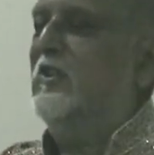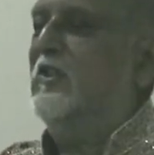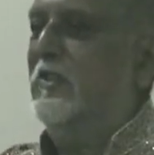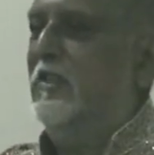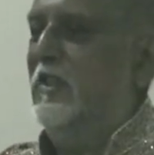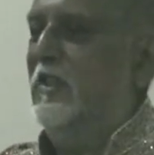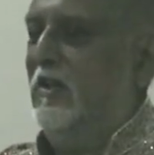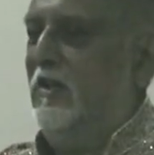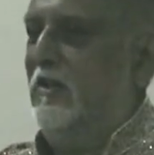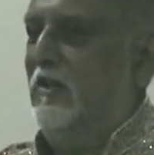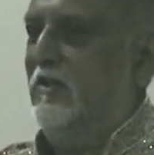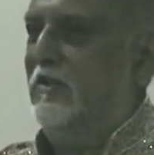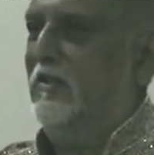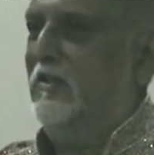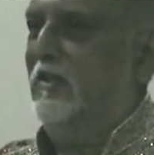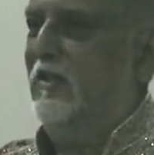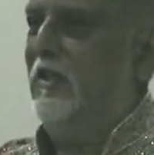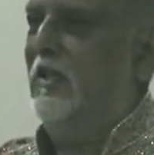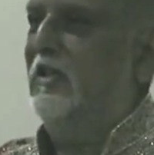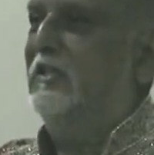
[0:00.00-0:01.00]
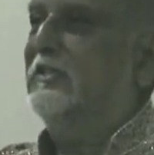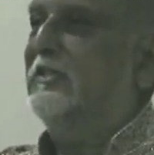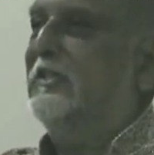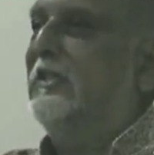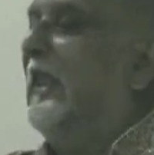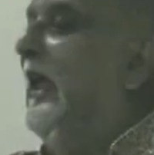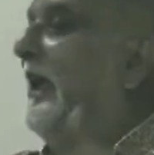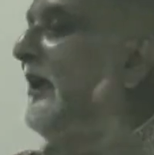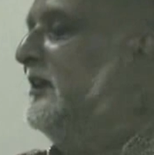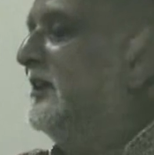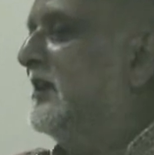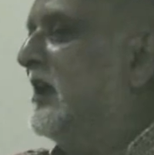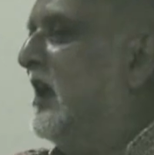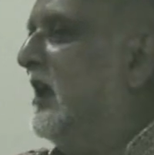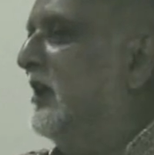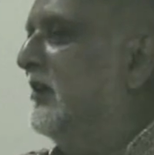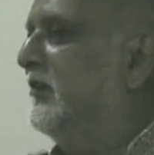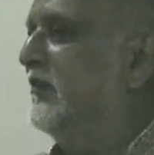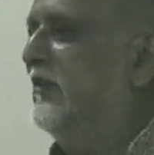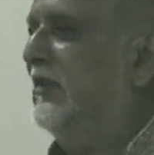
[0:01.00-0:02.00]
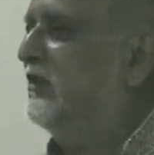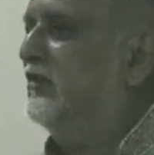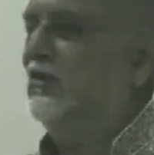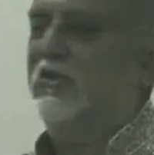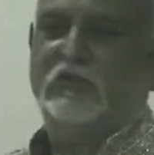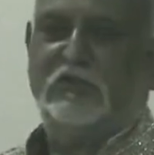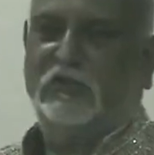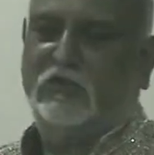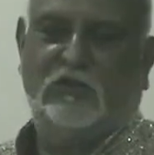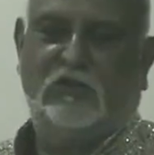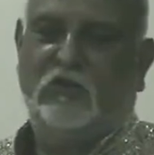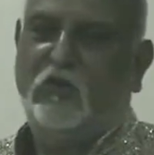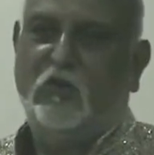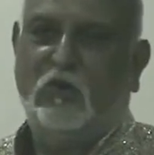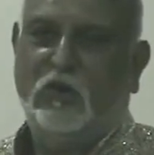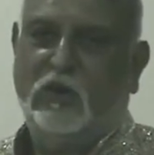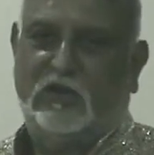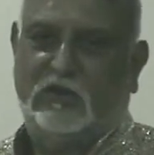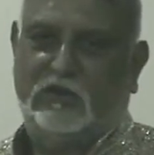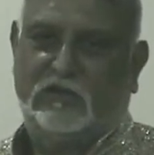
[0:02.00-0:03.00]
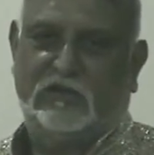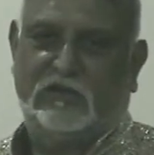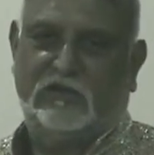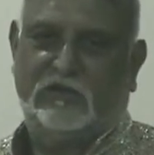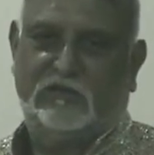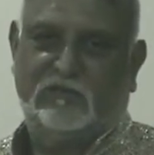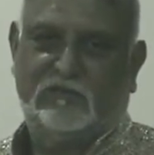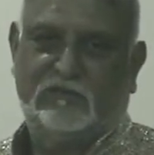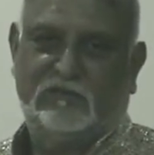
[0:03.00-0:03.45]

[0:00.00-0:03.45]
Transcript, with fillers: on the earth, its light can't reach the whole earth.